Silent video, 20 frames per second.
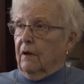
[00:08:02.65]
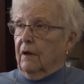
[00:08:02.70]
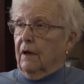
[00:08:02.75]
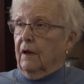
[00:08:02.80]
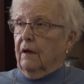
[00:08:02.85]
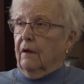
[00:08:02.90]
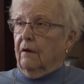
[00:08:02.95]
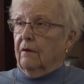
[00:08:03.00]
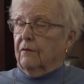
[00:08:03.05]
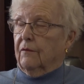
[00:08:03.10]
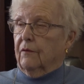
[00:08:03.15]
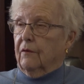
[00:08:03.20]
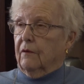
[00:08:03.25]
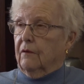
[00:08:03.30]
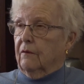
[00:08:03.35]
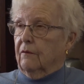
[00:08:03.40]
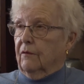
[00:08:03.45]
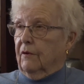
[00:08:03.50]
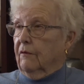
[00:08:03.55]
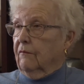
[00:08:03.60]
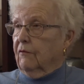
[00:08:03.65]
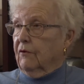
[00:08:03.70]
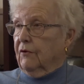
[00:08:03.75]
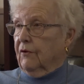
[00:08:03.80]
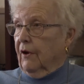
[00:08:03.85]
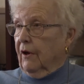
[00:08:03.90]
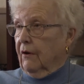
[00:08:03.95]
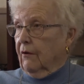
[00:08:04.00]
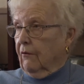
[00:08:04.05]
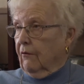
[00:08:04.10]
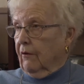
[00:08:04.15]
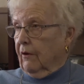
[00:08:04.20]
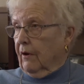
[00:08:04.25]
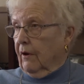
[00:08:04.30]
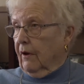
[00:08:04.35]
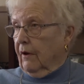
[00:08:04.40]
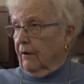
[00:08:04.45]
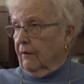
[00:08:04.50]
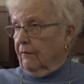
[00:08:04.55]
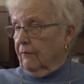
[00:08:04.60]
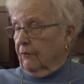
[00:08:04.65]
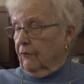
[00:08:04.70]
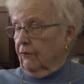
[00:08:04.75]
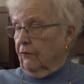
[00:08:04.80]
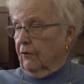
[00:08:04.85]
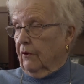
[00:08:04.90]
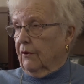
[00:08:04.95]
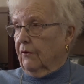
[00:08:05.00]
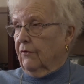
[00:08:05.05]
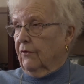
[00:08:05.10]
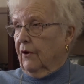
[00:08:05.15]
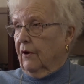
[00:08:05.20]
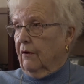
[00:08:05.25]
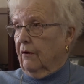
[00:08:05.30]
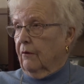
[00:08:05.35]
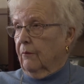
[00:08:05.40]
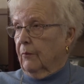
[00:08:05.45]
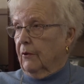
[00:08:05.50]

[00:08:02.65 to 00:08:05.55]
Yeah, she was younger and I 2 years younger,